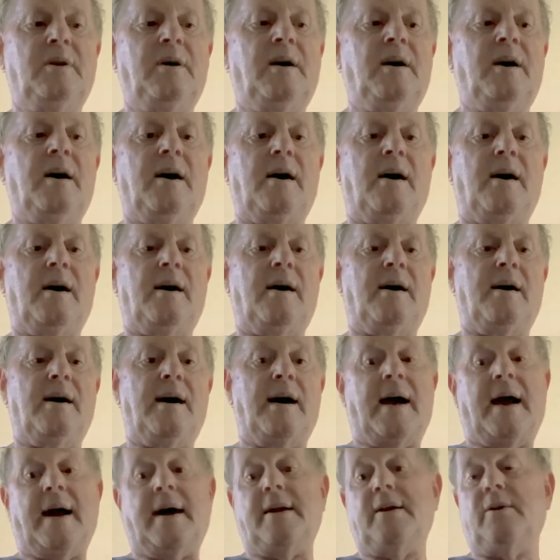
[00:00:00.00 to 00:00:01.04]

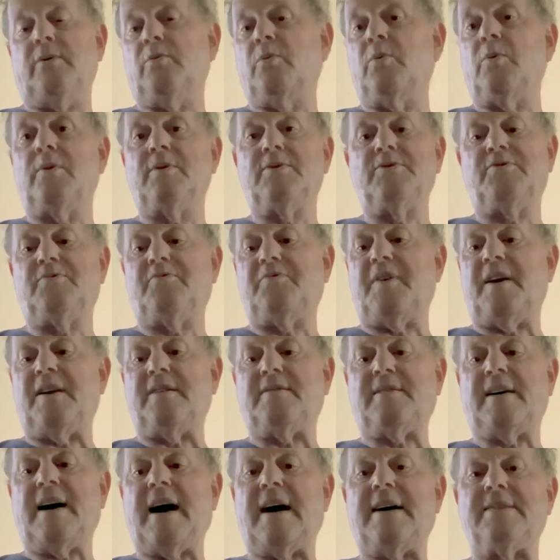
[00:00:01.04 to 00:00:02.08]
and it works
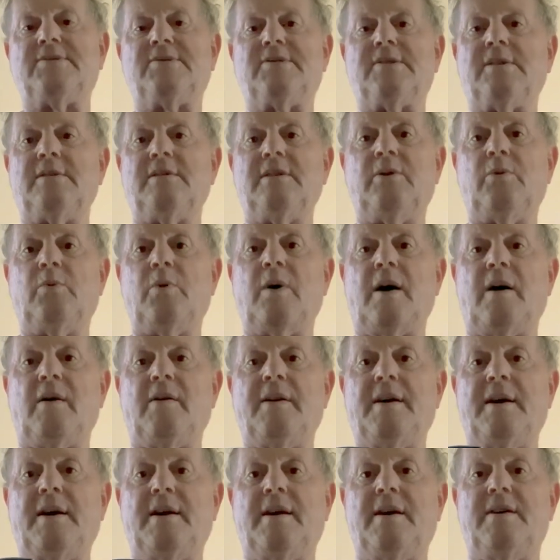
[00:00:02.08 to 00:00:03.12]
fantastically well.
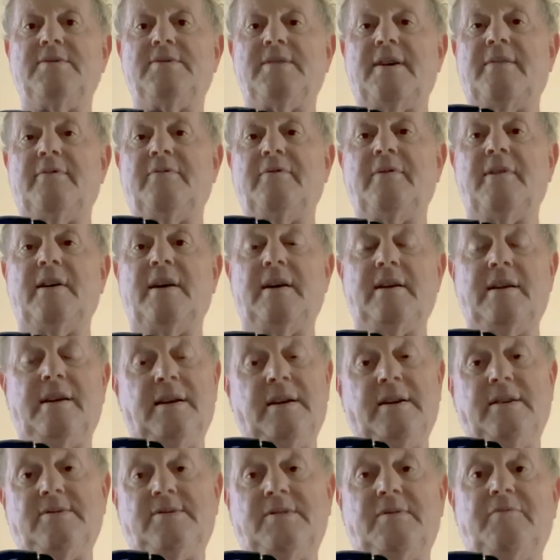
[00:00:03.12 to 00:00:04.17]
It is
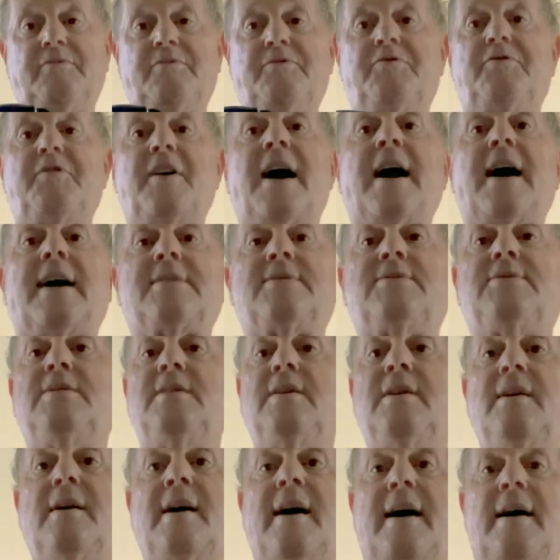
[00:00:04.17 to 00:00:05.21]
in fact
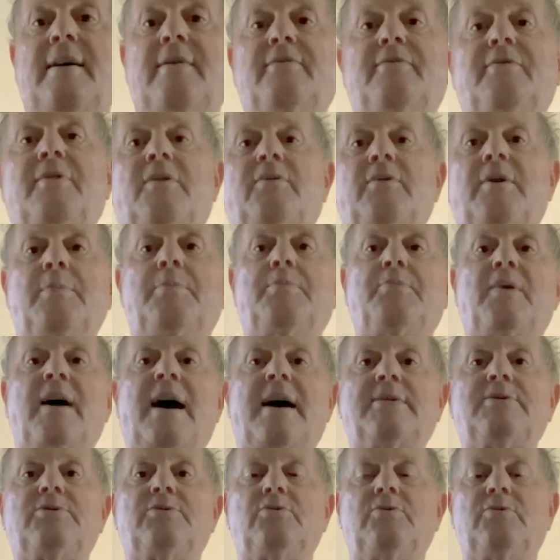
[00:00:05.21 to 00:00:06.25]
a very
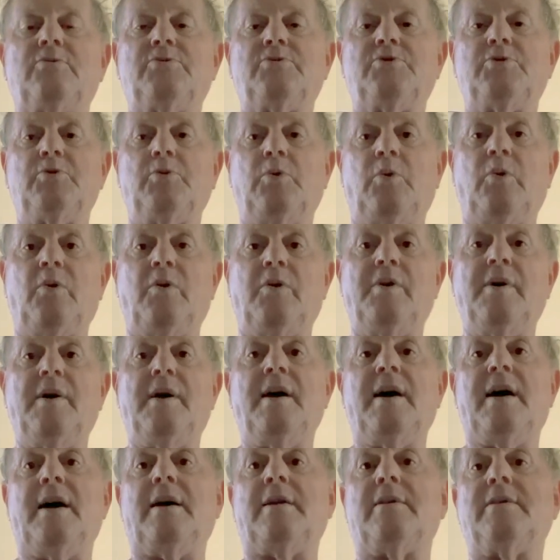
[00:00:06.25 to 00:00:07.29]
practical tool.
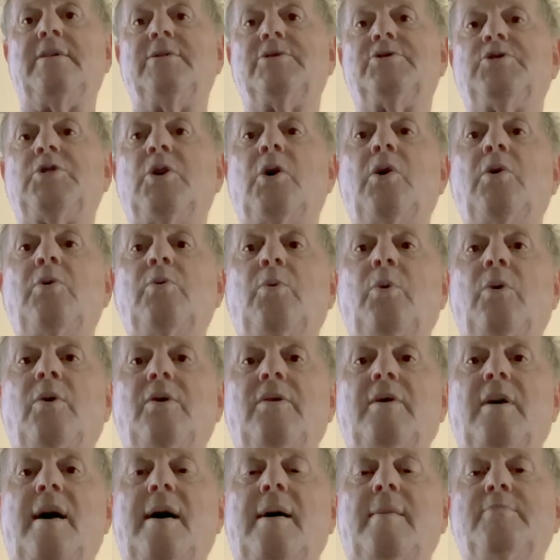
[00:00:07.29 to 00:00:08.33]
In guitar
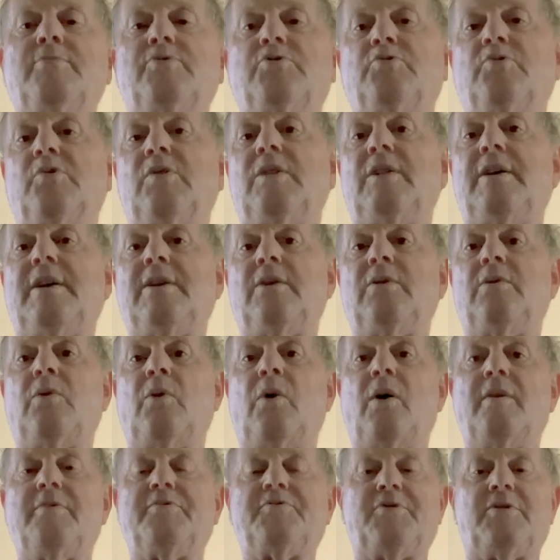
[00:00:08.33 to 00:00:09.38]
work, I'm drilling
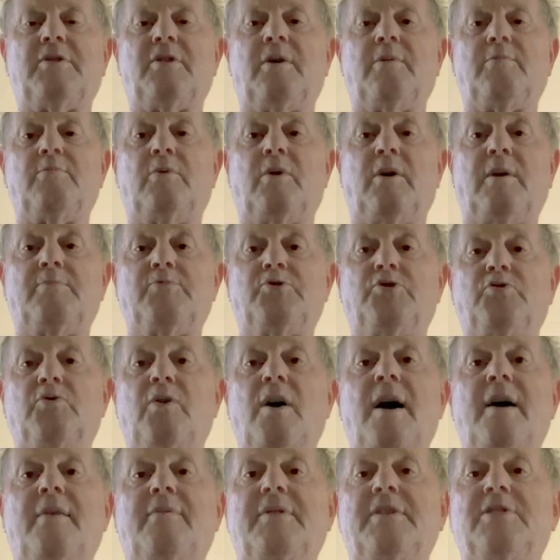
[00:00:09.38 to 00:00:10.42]
often, I'm
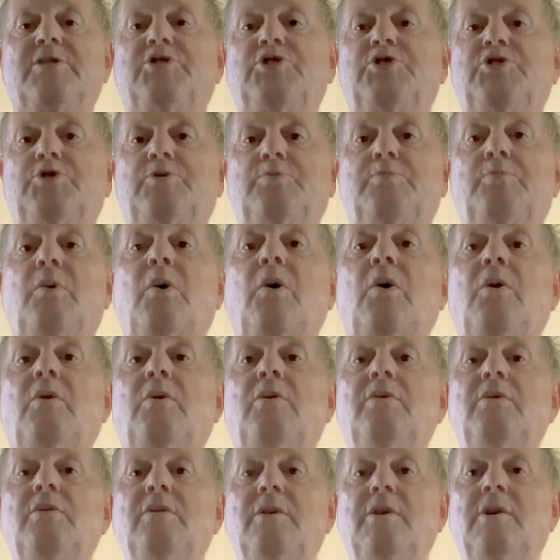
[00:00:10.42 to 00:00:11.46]
driving
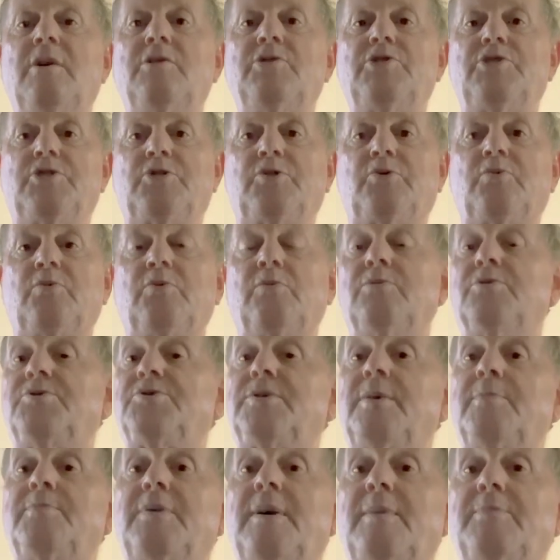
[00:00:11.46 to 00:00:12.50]
small screws.
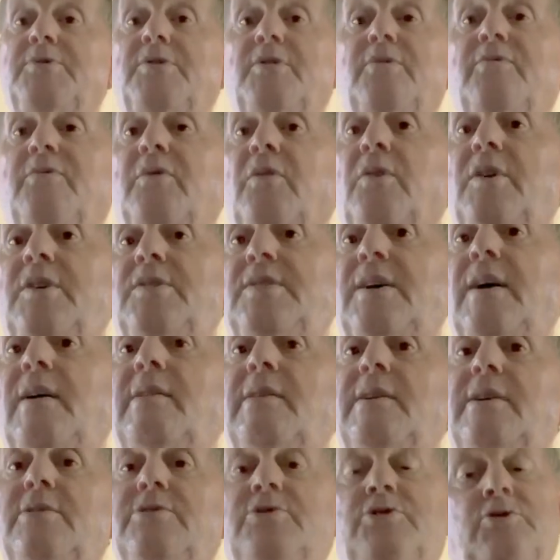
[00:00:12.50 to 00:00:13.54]
Sometimes they're very
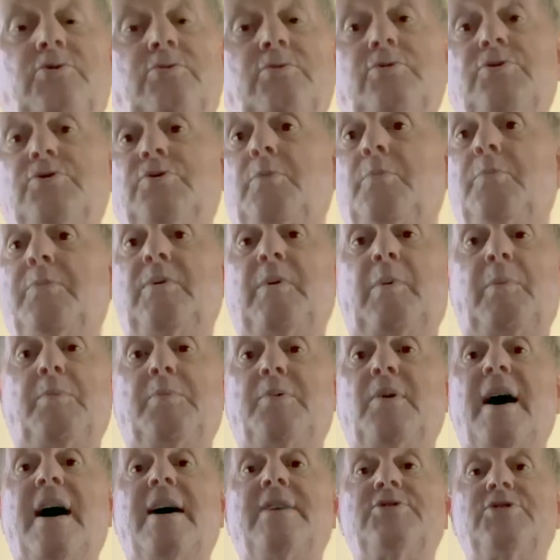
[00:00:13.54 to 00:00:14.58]
delicate screws or
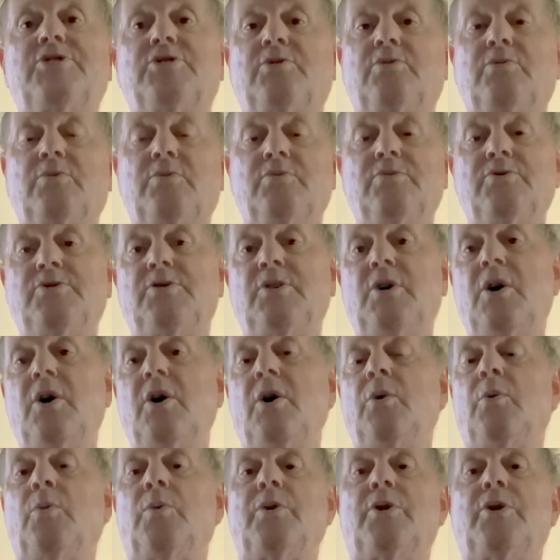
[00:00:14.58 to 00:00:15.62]
brass screws
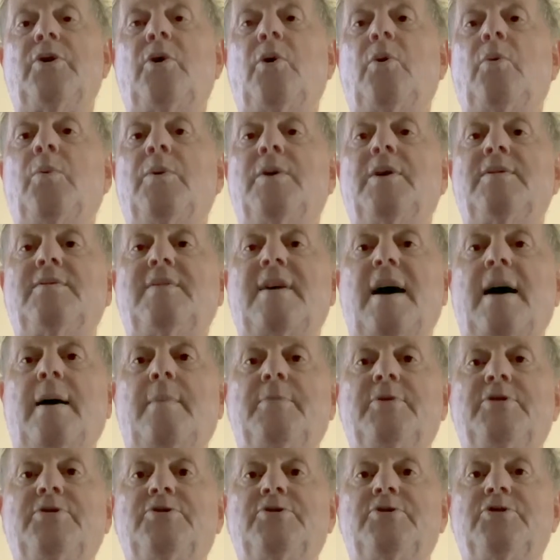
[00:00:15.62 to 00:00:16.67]
where you don't want to
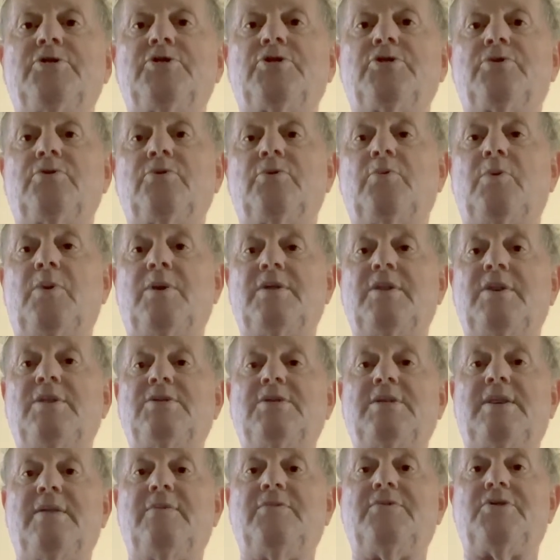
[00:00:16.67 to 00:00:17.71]
damage the screw, and
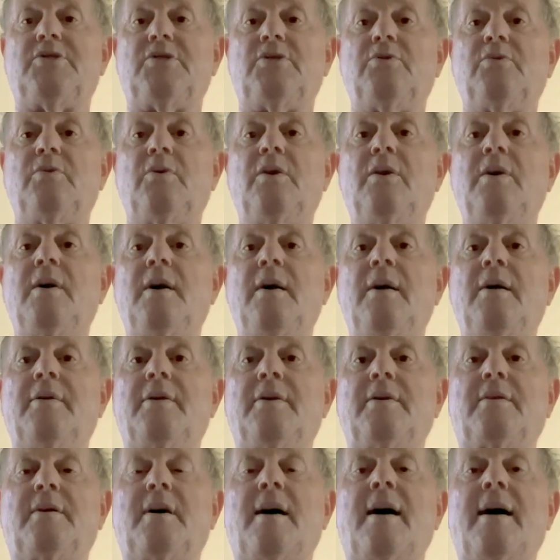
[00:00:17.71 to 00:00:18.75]
this gives you
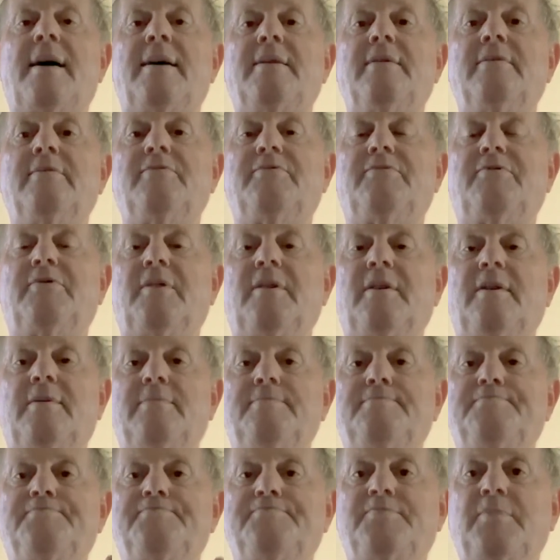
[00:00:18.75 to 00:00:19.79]
the kind of
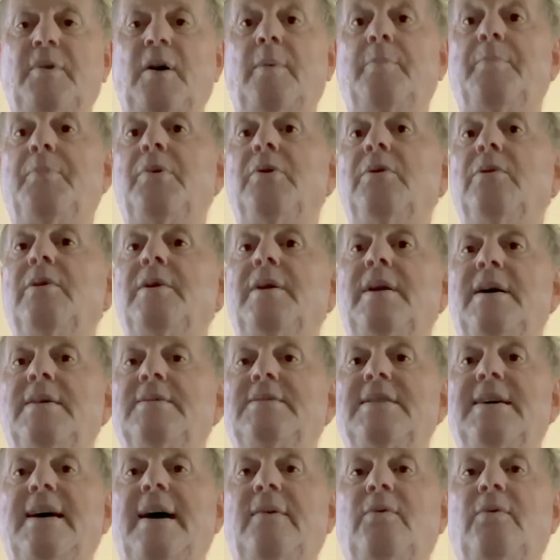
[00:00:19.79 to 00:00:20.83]
ability to get